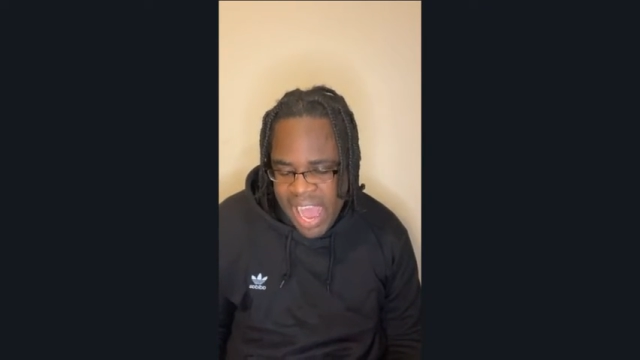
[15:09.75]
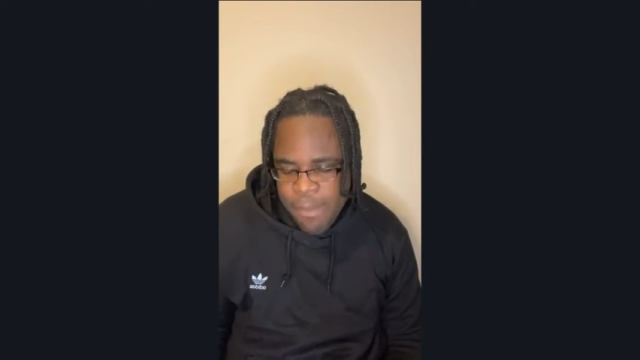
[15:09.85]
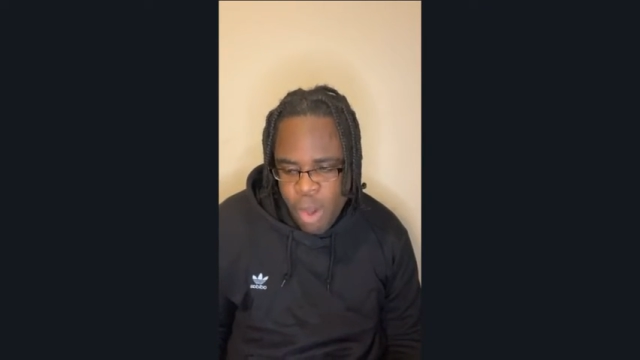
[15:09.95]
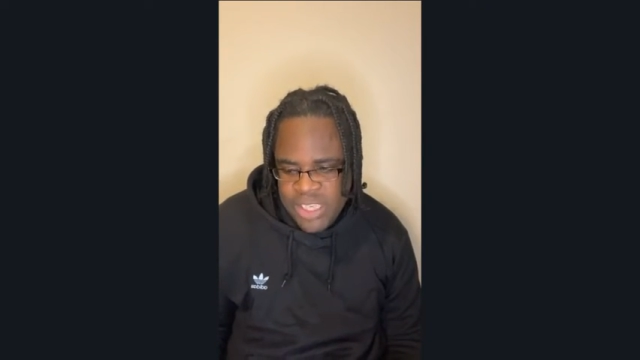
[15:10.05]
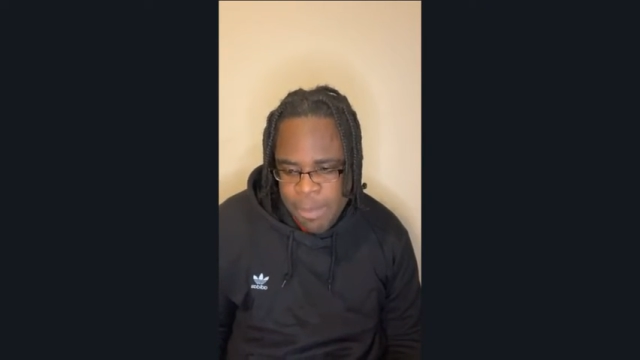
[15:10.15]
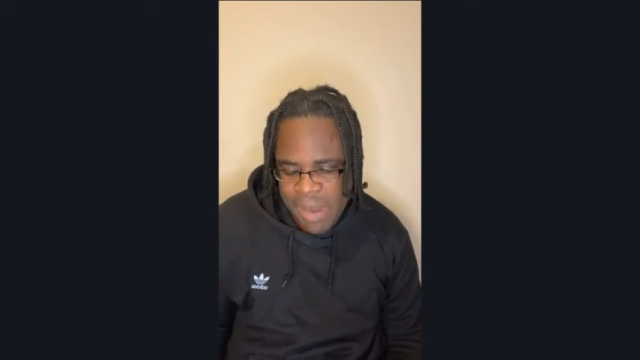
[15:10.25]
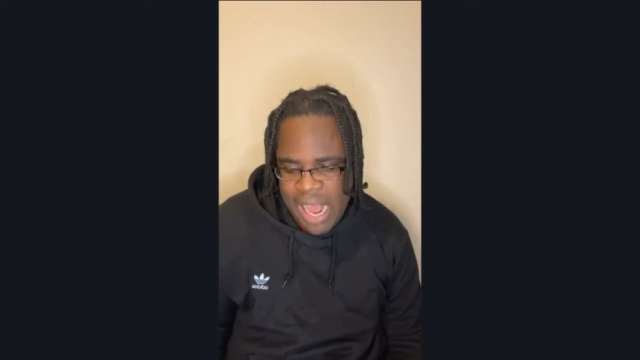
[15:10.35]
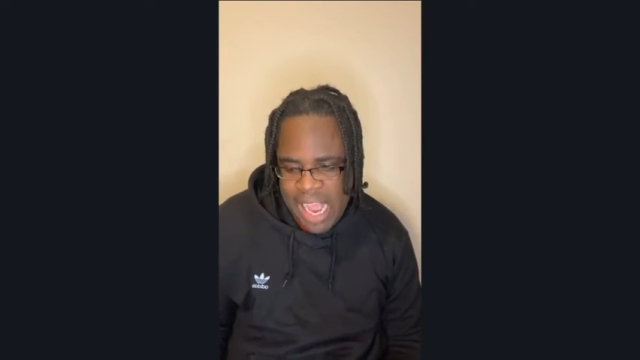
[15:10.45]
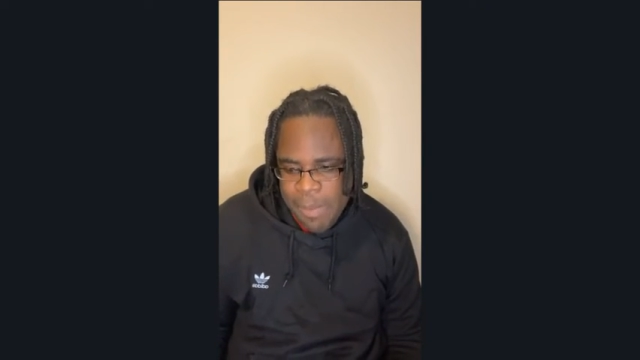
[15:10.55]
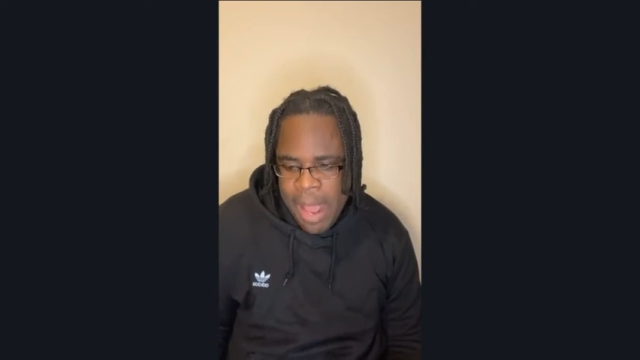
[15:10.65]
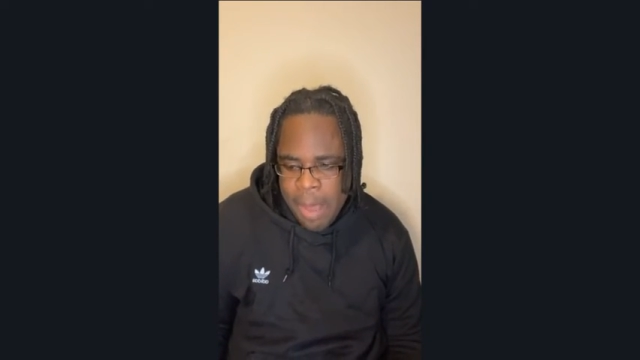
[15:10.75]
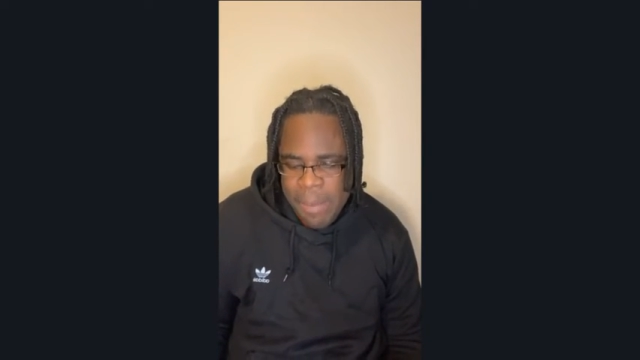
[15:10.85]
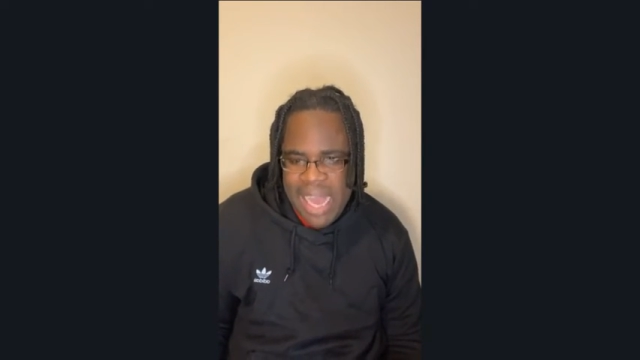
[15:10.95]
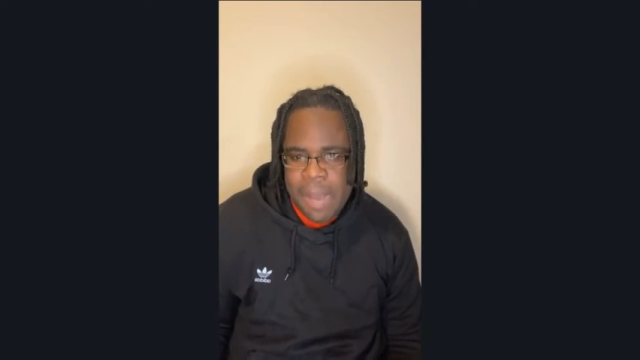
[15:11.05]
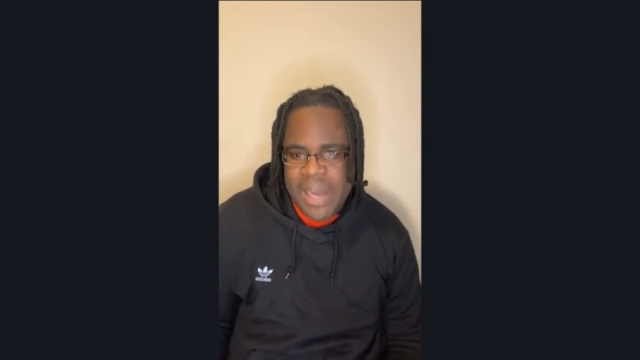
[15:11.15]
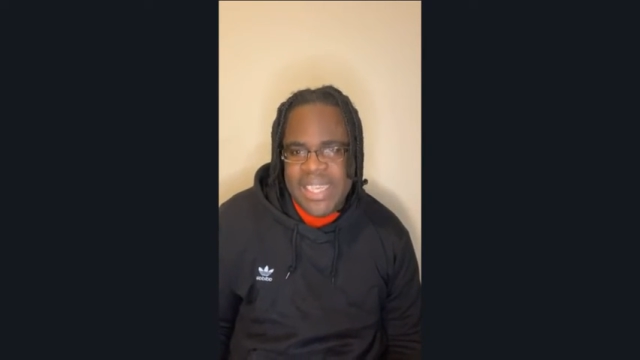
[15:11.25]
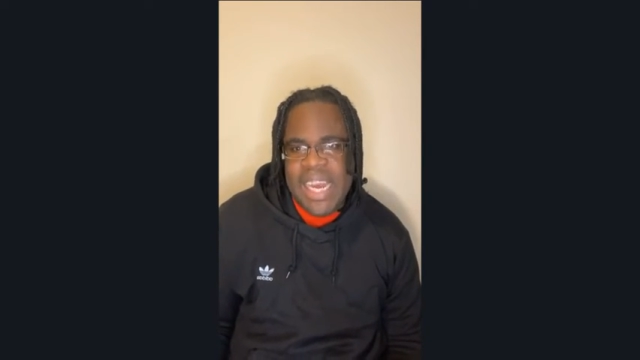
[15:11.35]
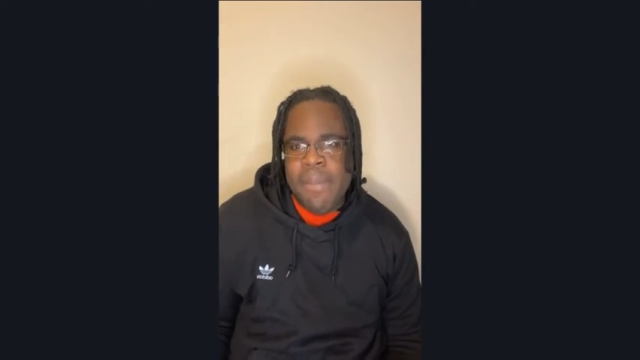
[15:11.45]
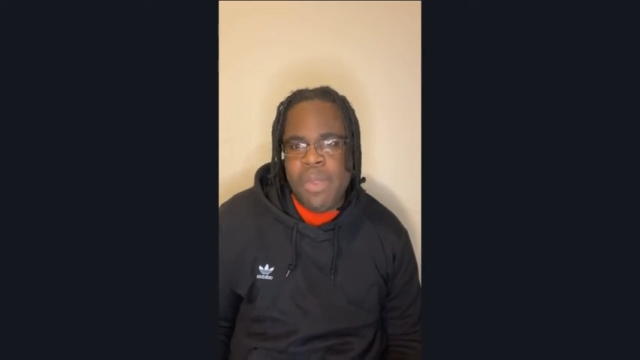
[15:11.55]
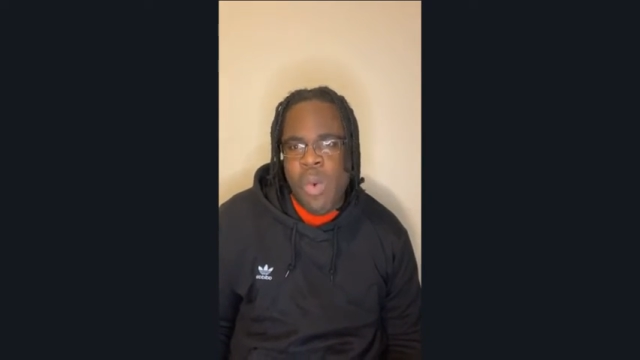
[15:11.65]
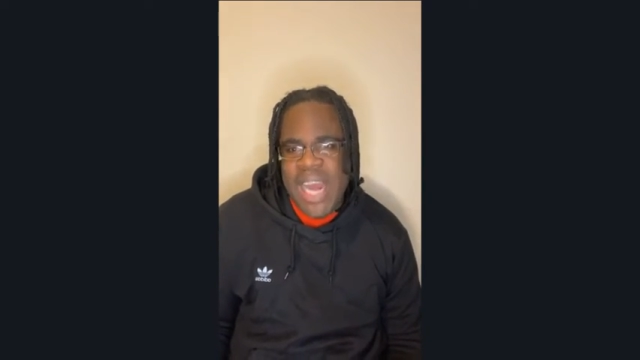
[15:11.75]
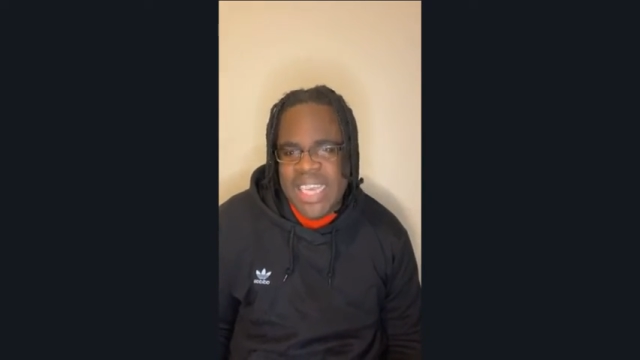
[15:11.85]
about the plank about plank about the name the what